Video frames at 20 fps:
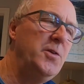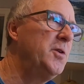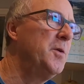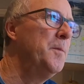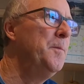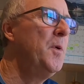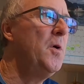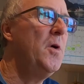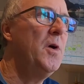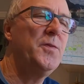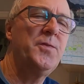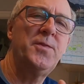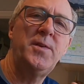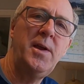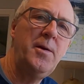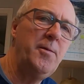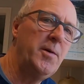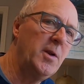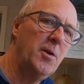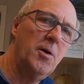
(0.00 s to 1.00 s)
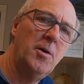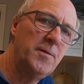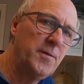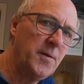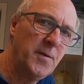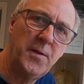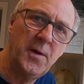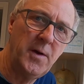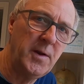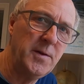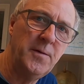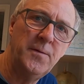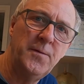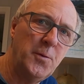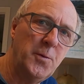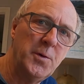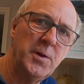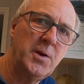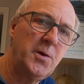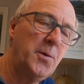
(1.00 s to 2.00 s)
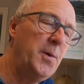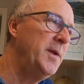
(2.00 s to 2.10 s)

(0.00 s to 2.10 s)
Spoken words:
You can buy a steering lock for 30 or 40